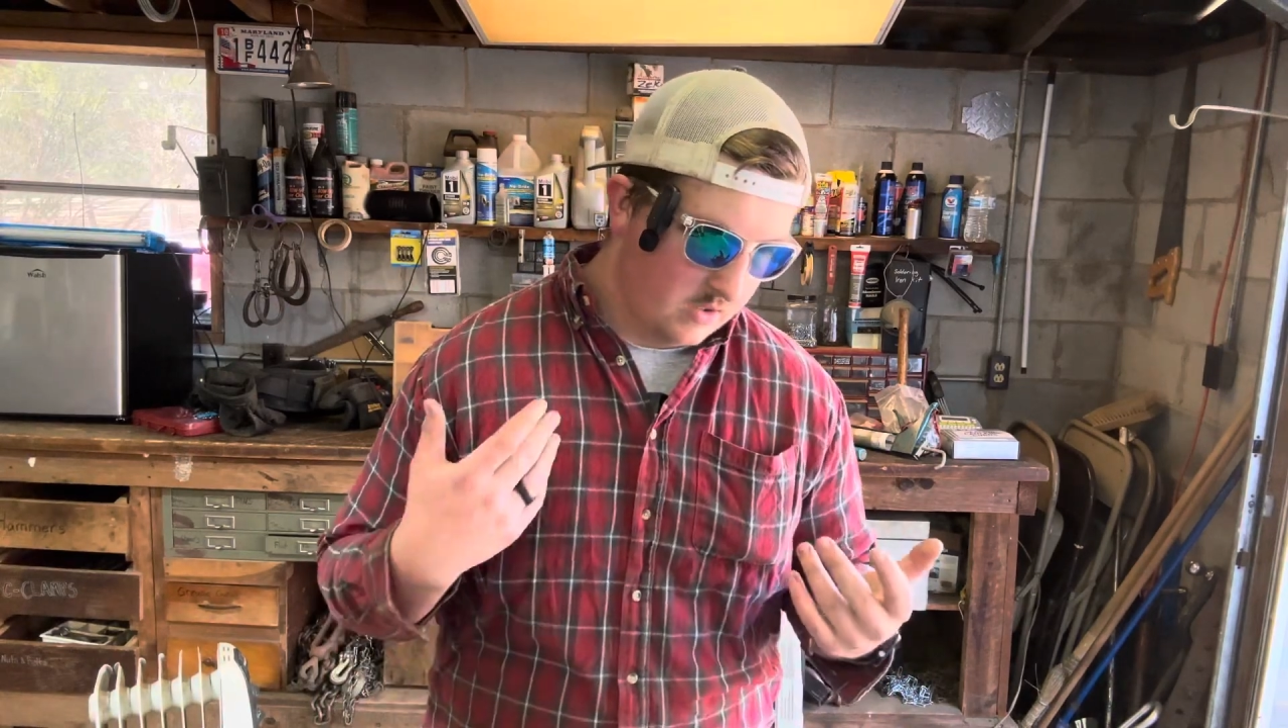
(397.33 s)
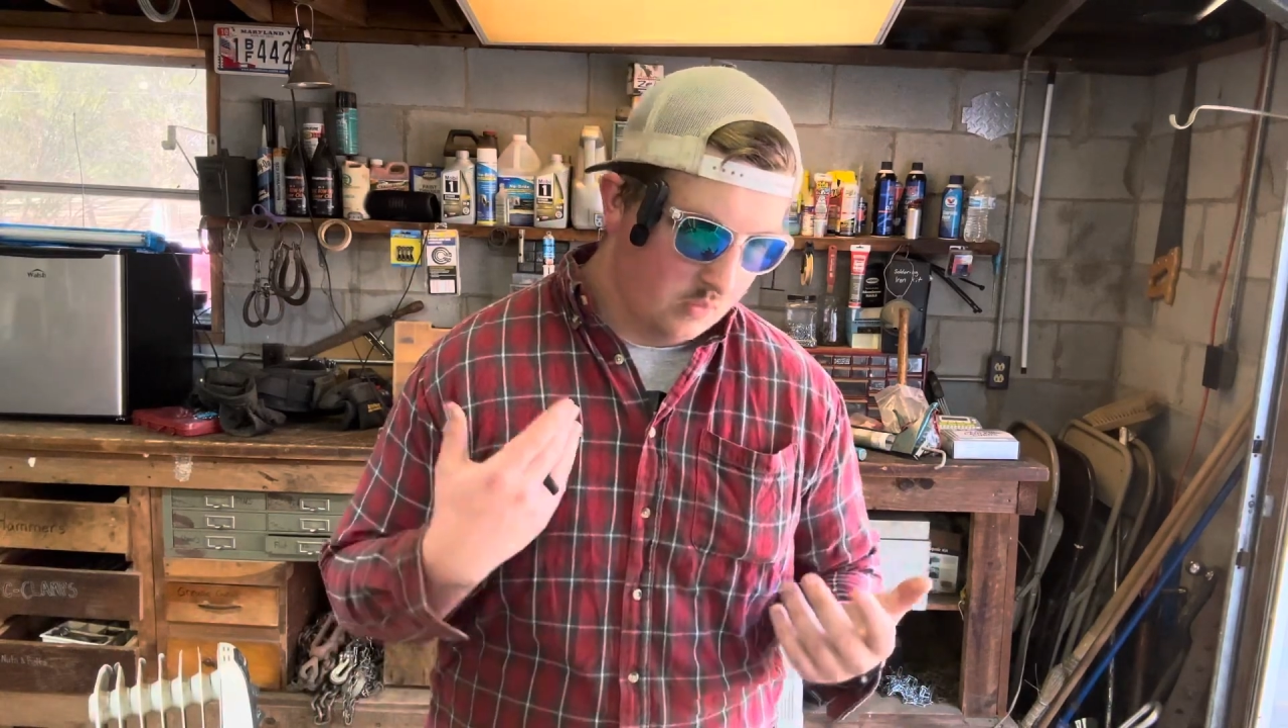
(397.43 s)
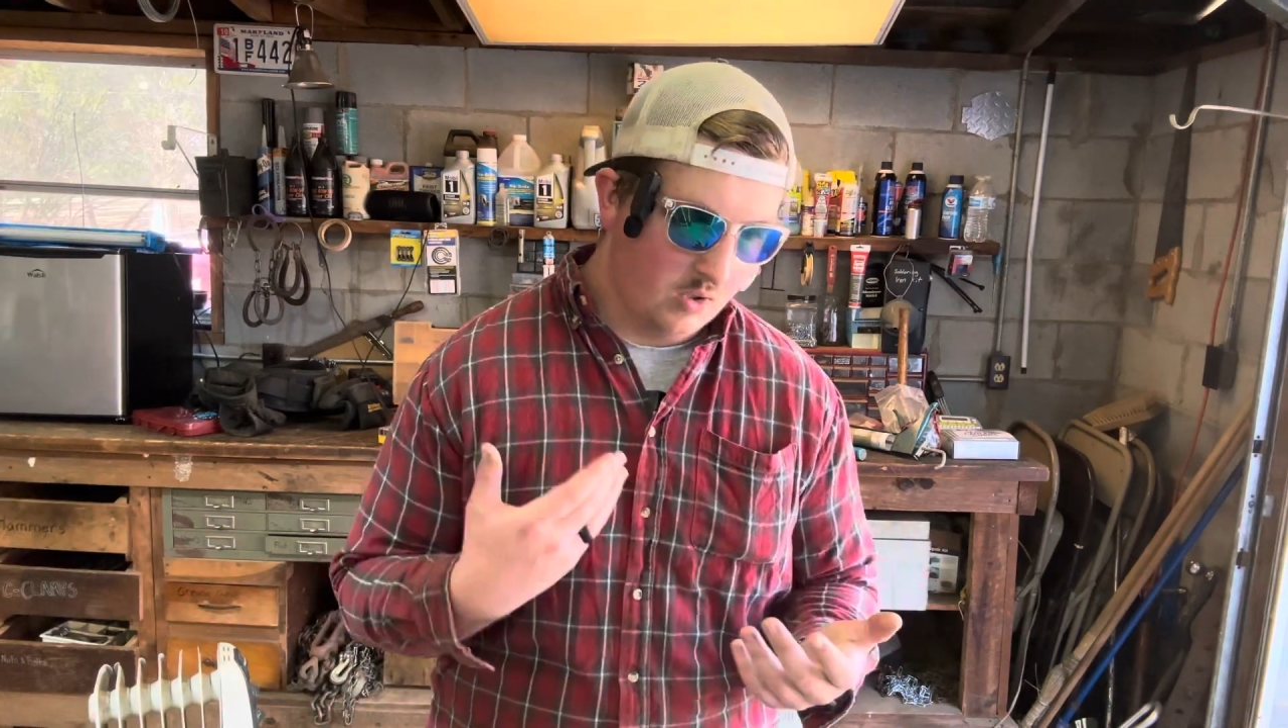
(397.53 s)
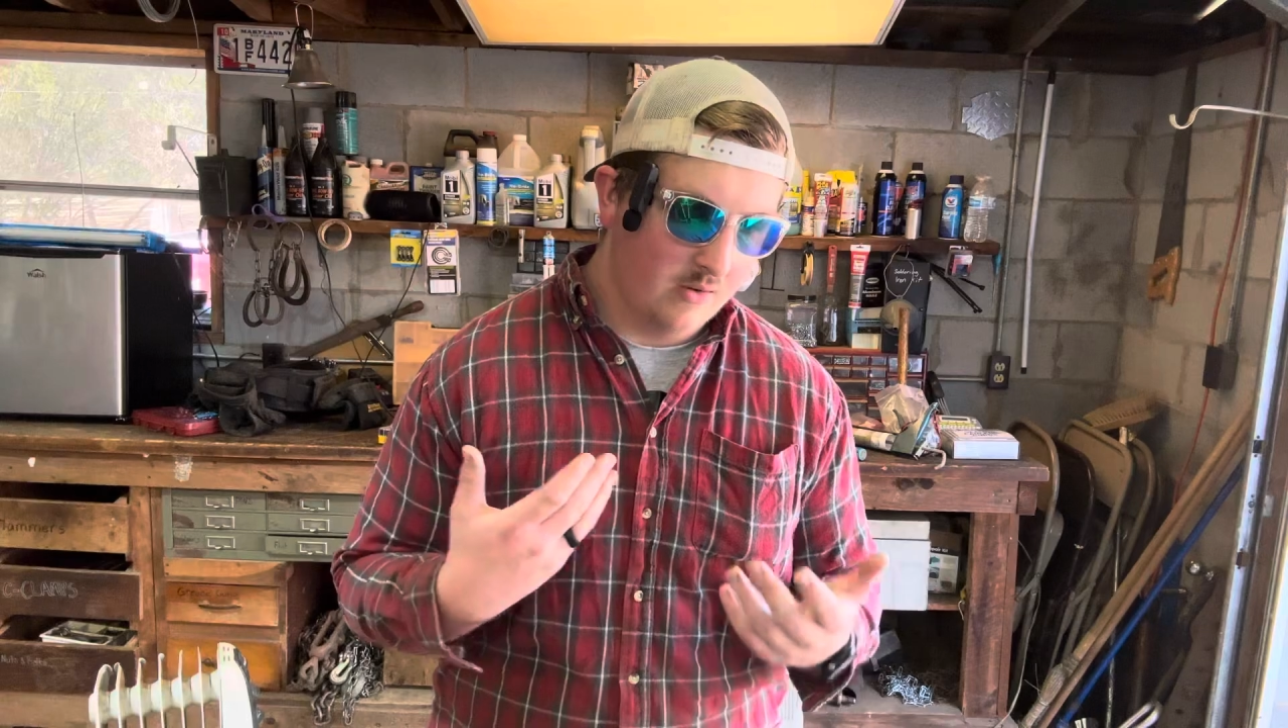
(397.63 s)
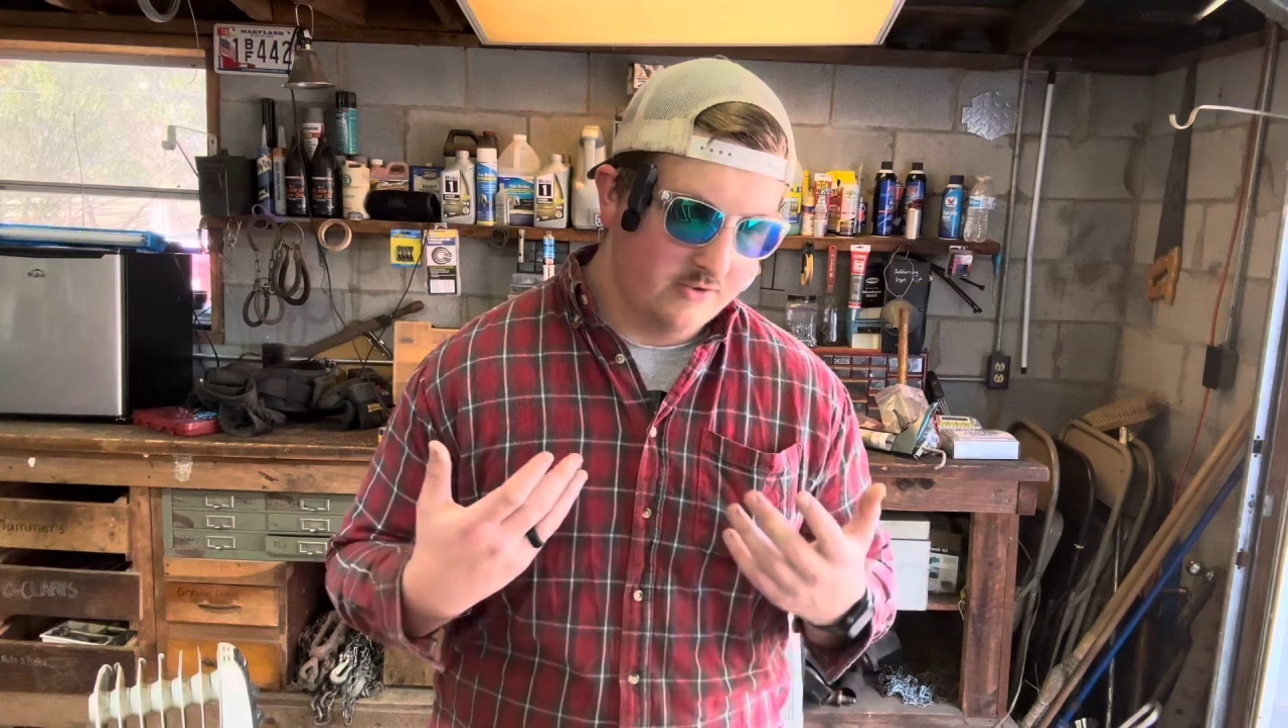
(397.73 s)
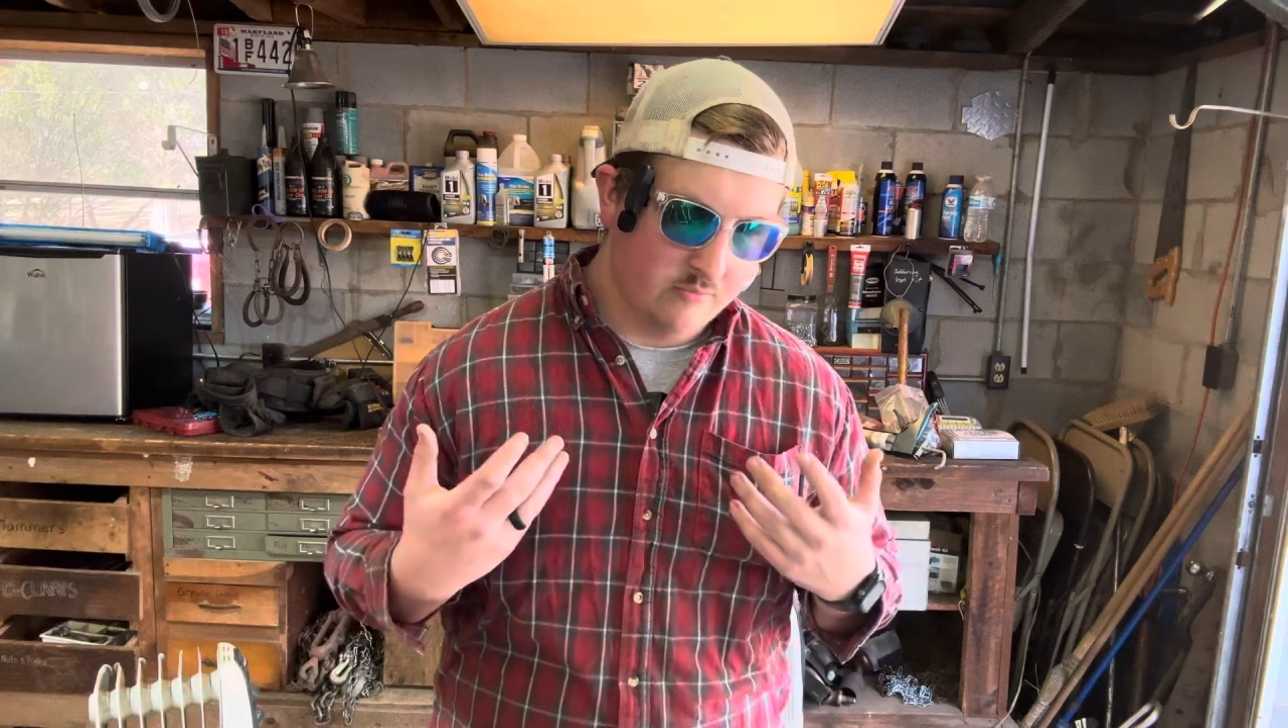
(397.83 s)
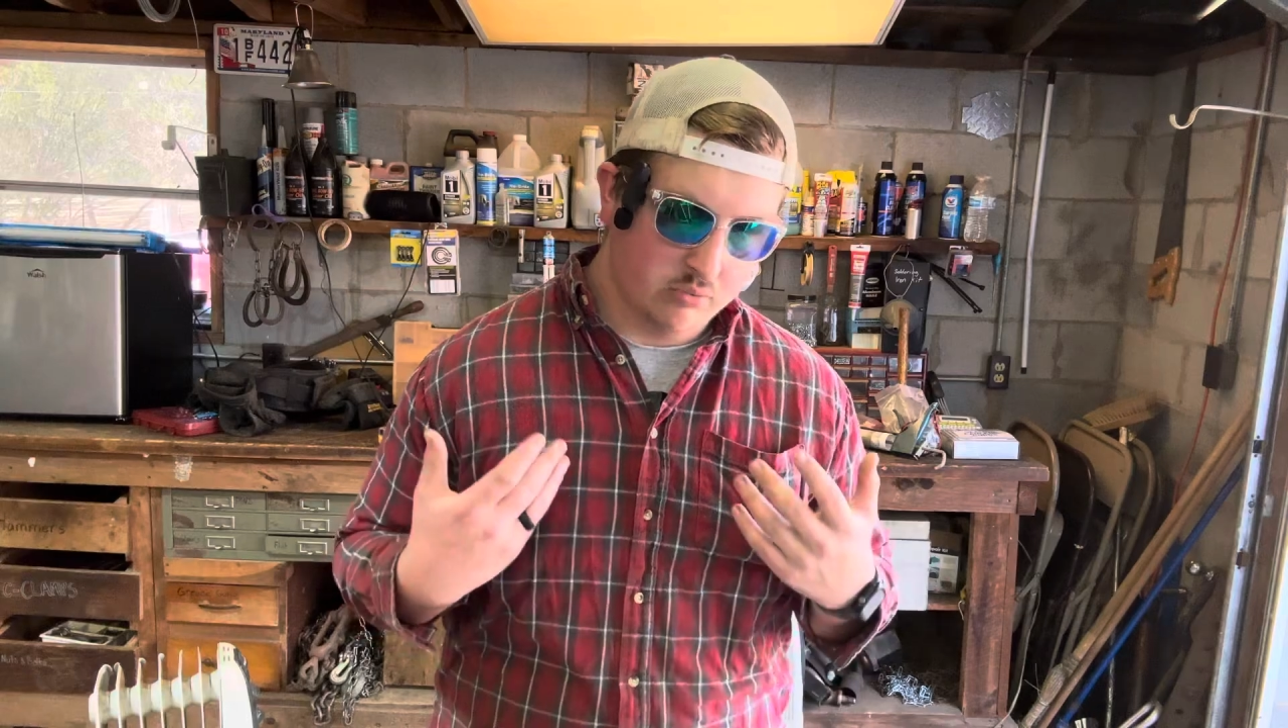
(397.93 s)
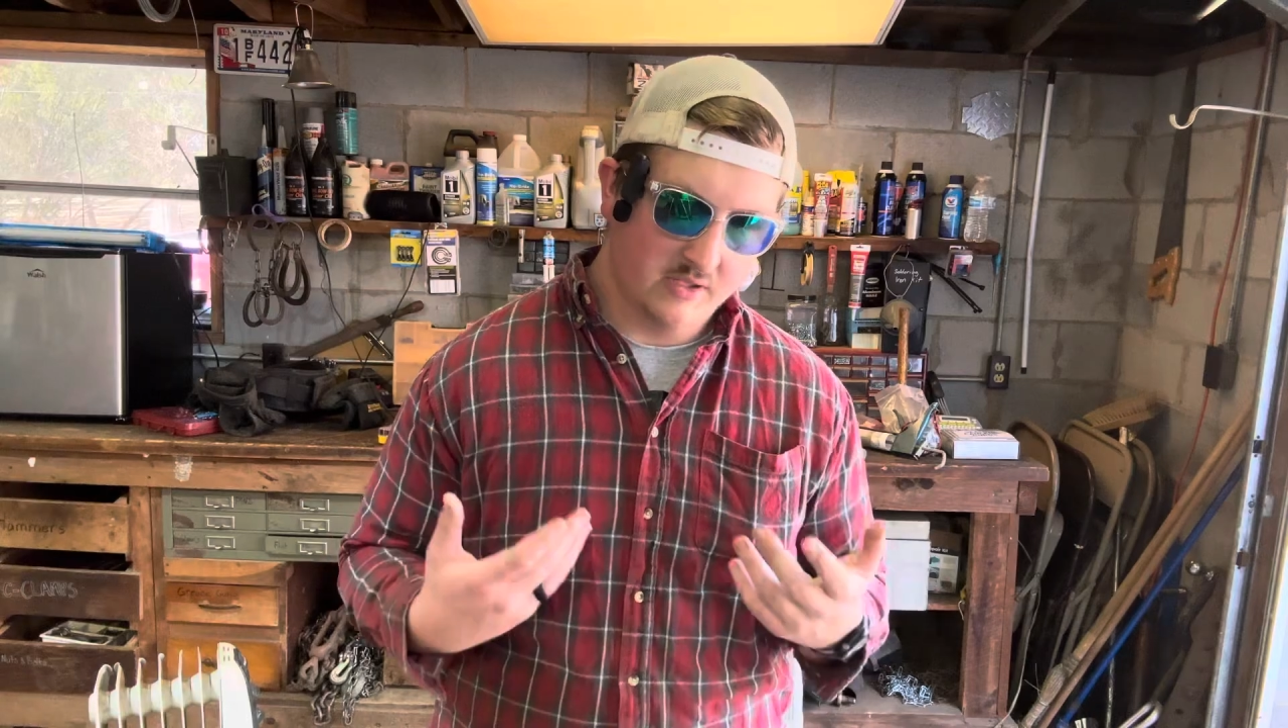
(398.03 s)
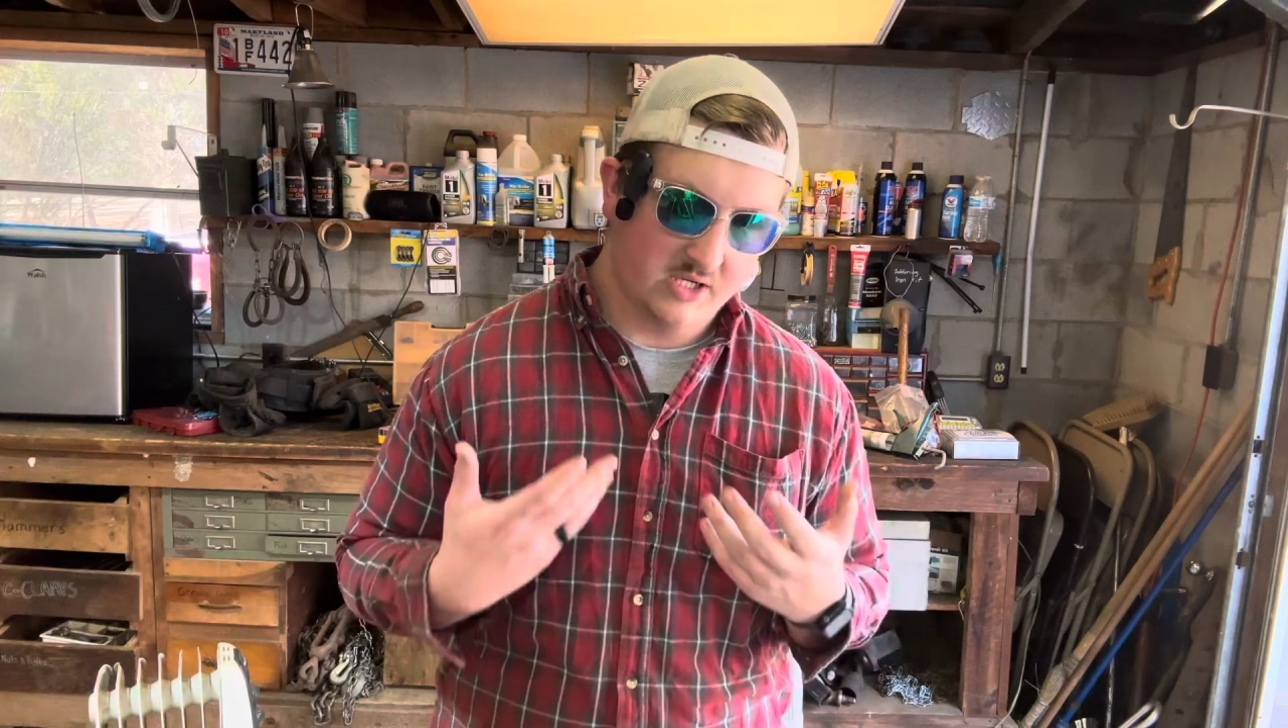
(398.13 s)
Why would you bring a